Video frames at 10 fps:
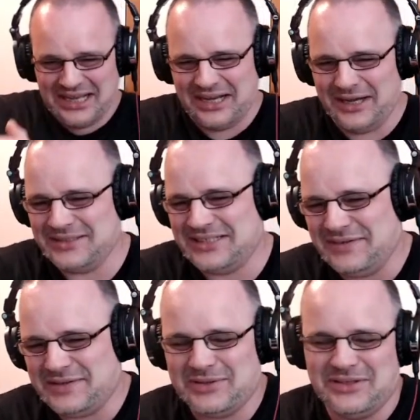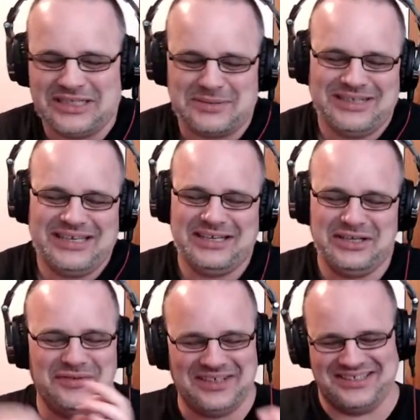To give some context, Mikey, can
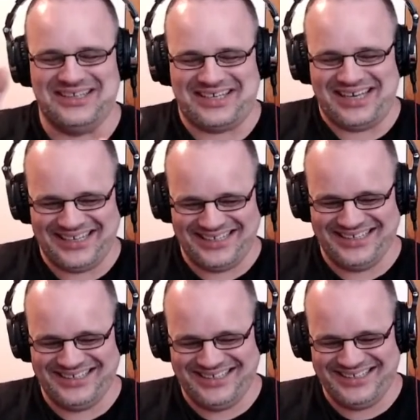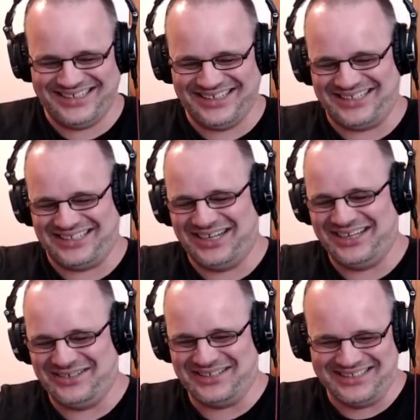you fix this? Because I
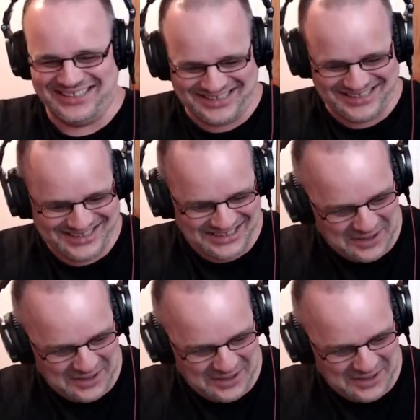can't look at this.